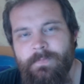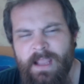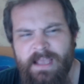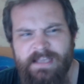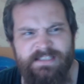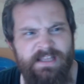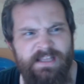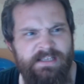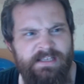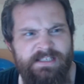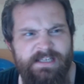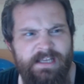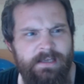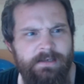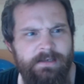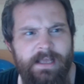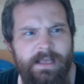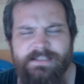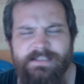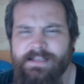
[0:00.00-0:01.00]
As they
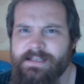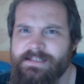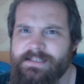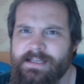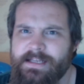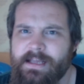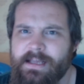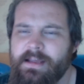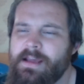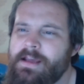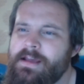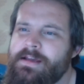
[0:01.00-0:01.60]
say.